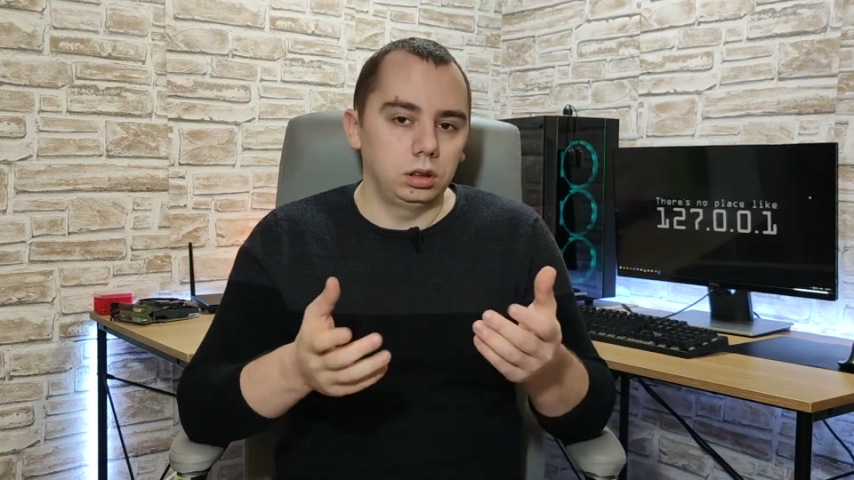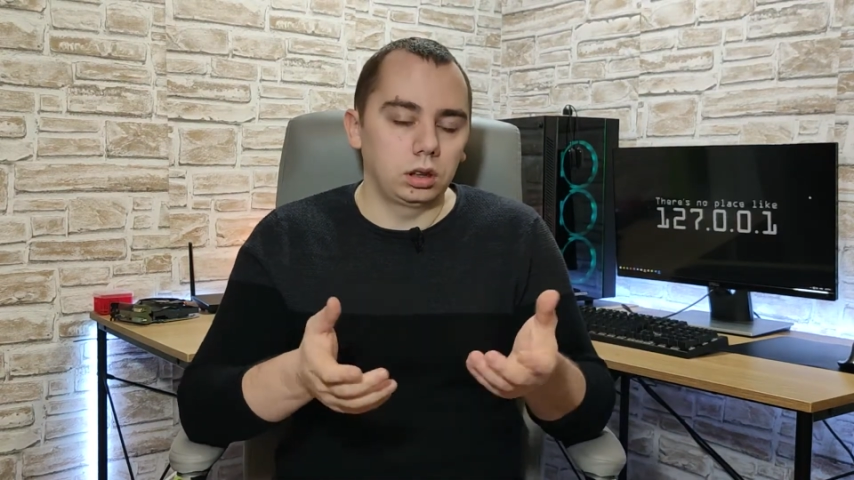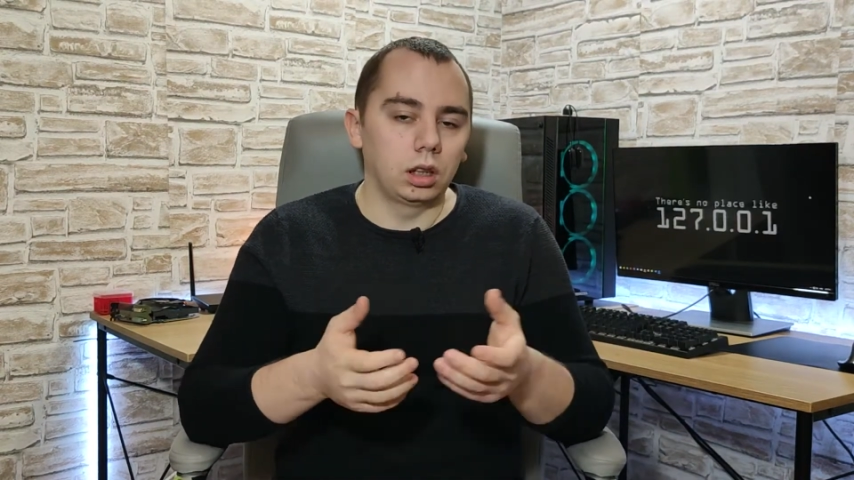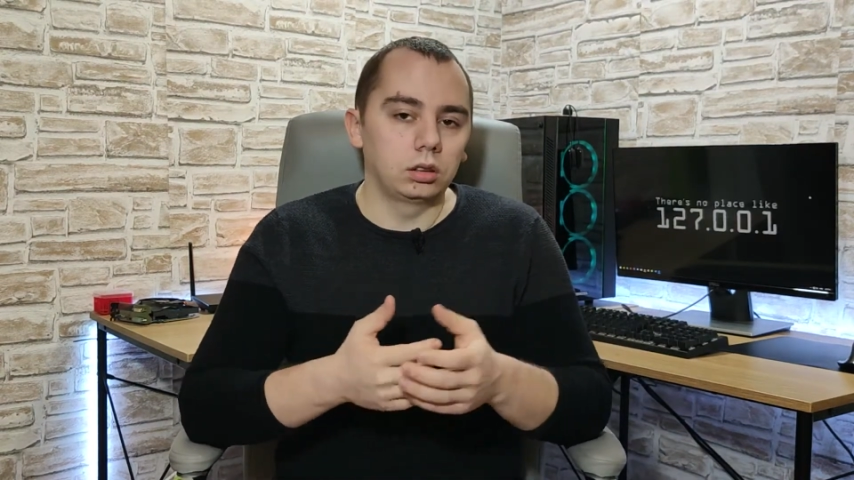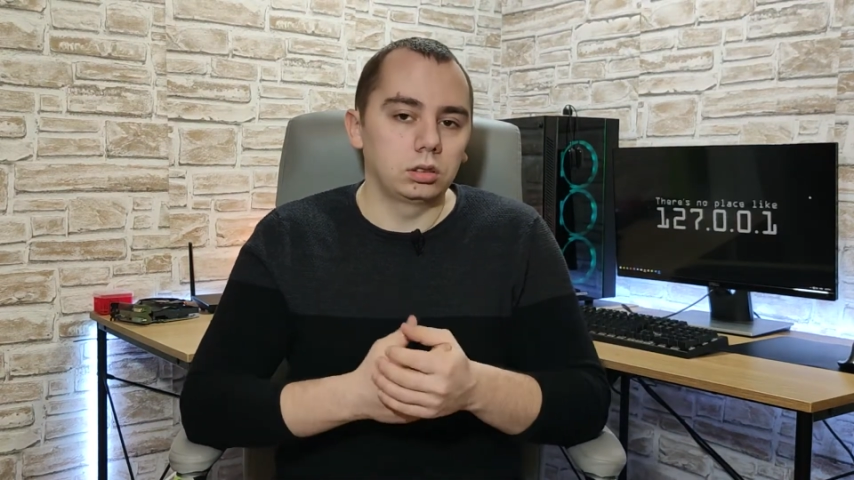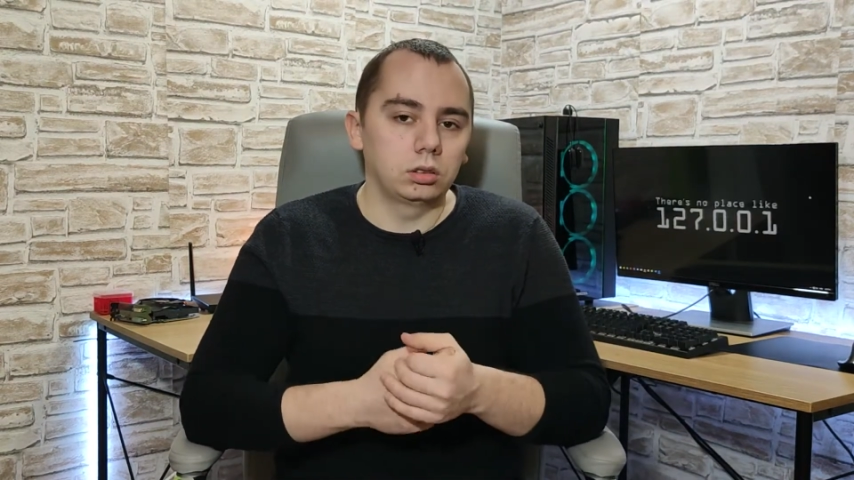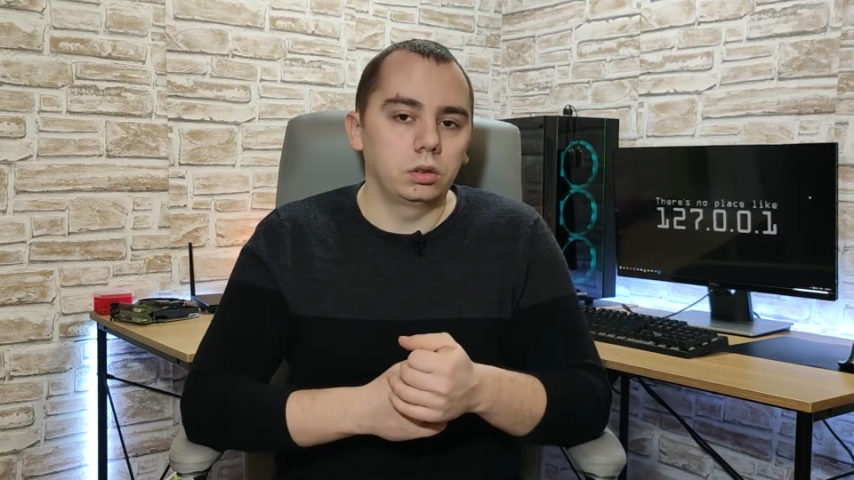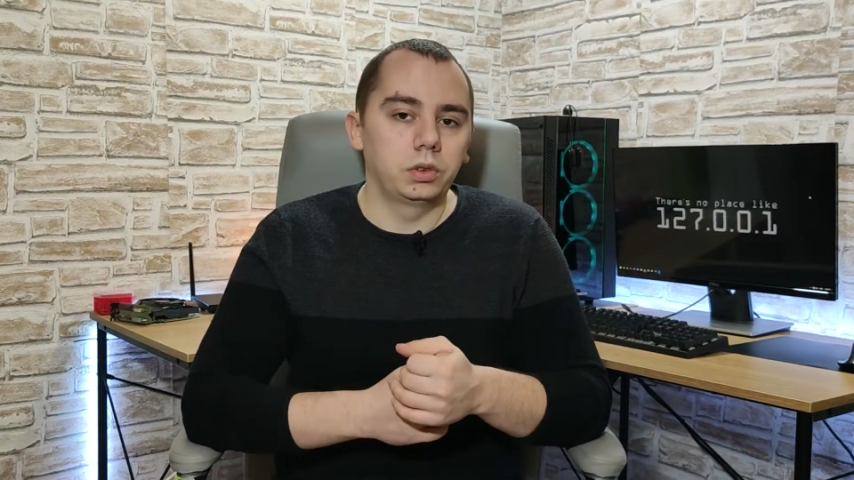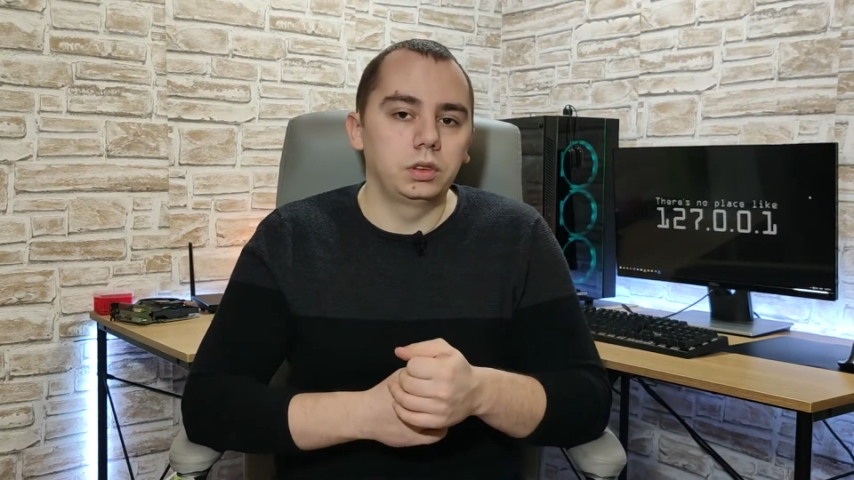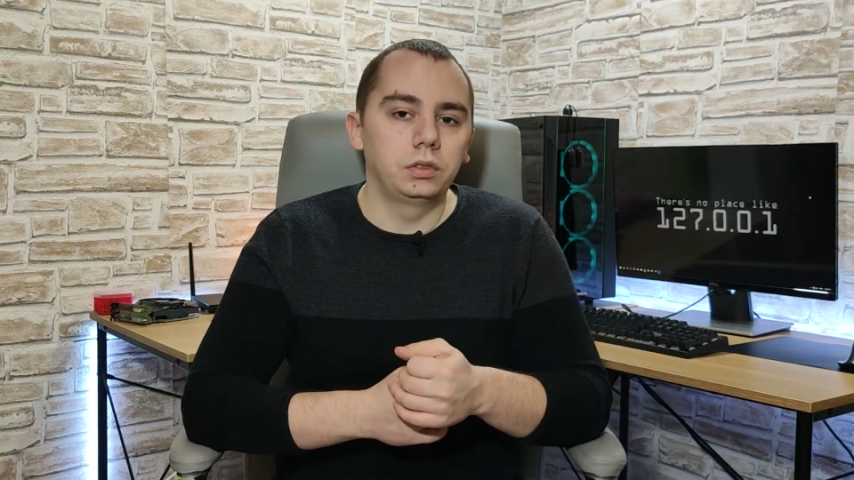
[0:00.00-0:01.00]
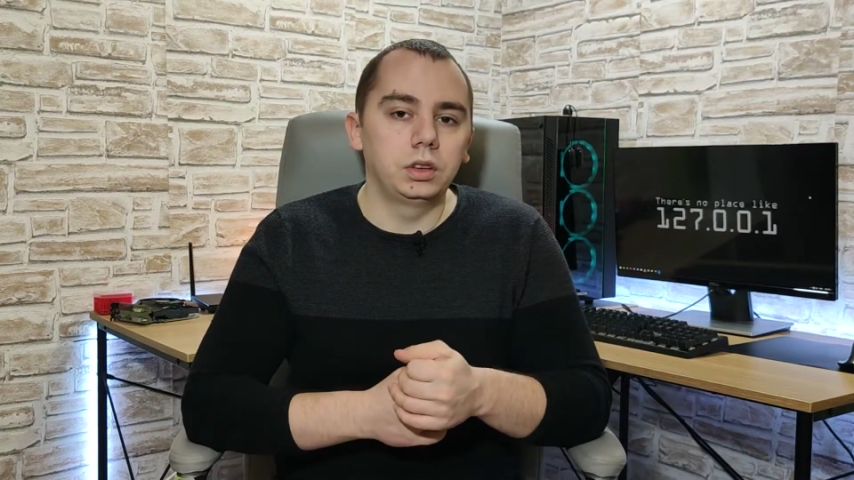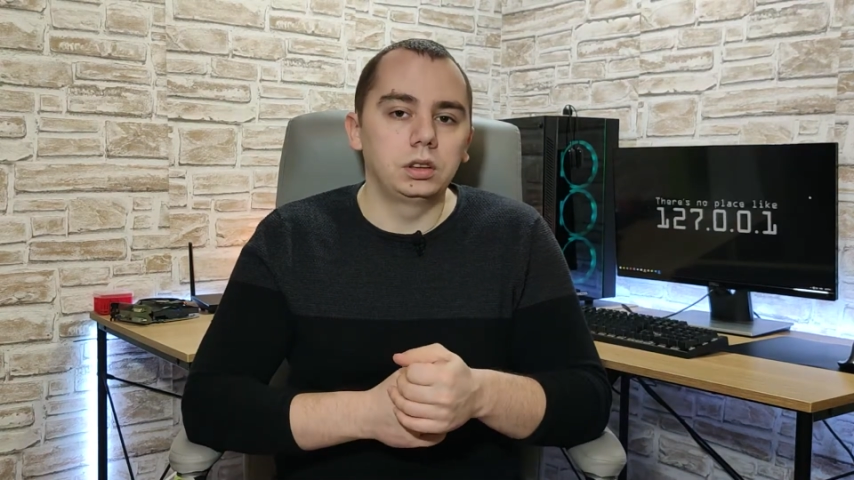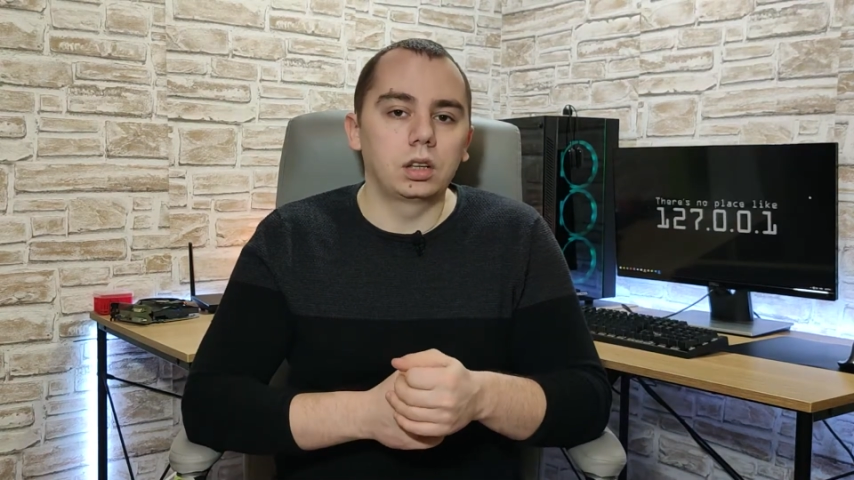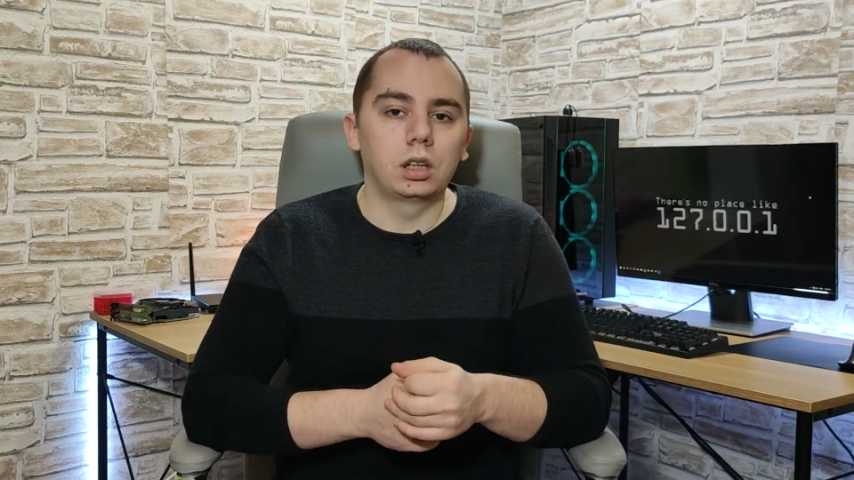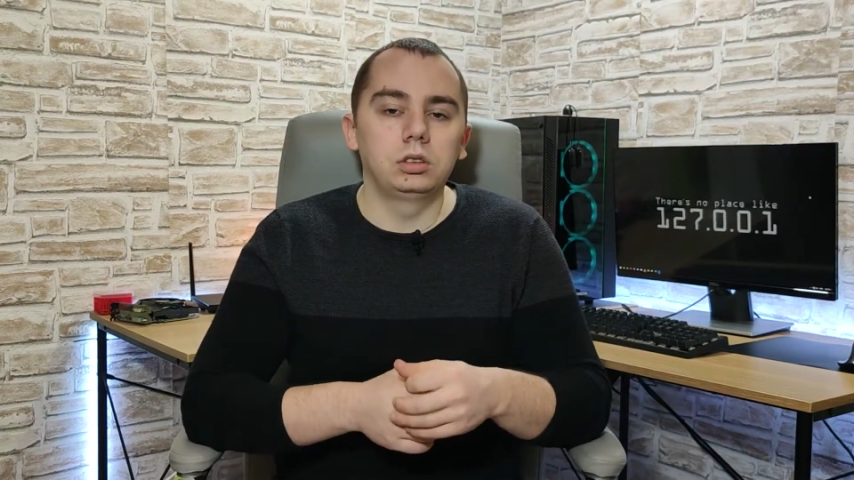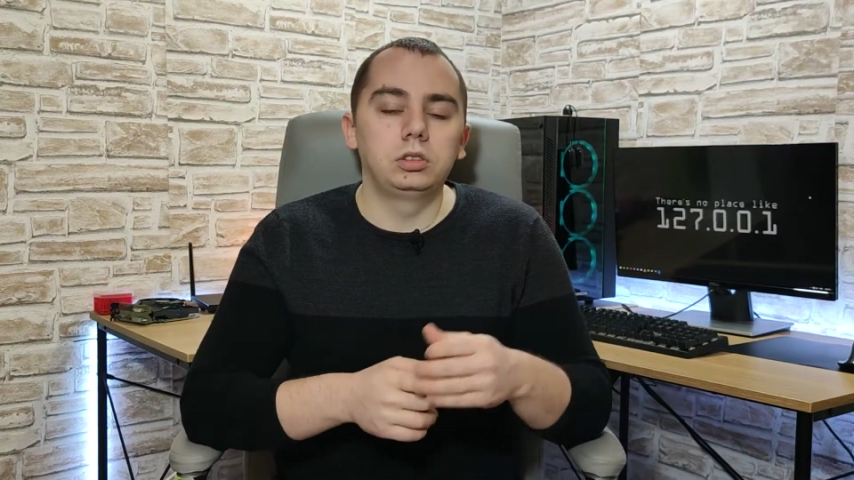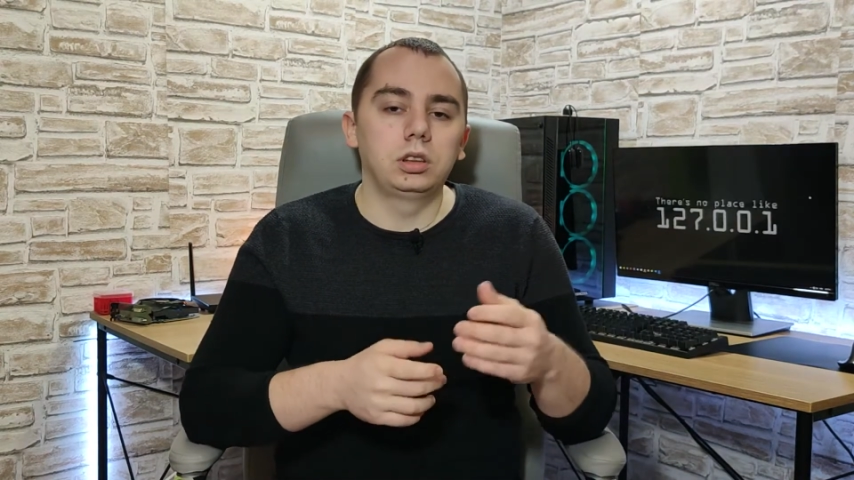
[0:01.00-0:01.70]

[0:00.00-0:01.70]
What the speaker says: in case of NVIDIA,